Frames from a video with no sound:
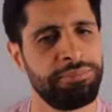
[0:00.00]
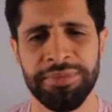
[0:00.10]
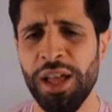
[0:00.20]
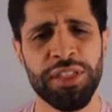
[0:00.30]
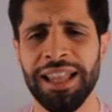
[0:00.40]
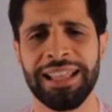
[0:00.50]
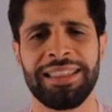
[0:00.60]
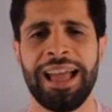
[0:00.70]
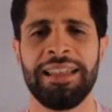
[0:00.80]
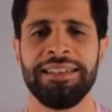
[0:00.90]
Nothing like
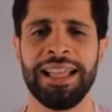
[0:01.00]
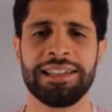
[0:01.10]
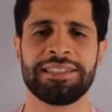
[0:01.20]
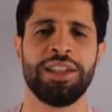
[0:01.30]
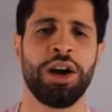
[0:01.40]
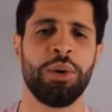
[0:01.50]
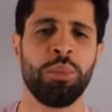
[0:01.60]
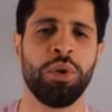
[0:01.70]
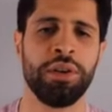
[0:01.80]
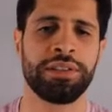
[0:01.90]
that. That's not
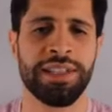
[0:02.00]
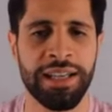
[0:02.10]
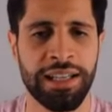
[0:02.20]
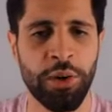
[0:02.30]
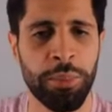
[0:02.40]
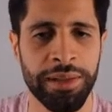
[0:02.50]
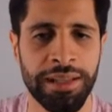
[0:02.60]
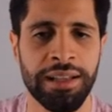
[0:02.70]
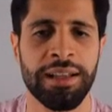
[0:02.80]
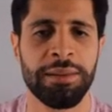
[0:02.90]
what studying
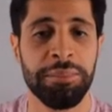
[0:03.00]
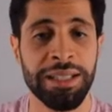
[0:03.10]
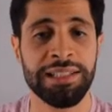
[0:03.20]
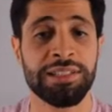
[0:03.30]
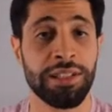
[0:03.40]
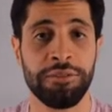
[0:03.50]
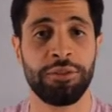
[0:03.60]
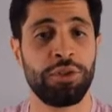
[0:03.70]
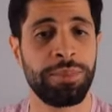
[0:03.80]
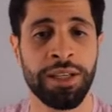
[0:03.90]
opening means if
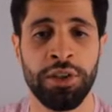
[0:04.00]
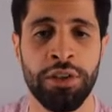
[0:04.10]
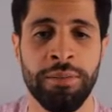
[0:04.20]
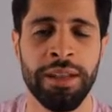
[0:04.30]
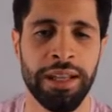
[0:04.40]
you're a beginner.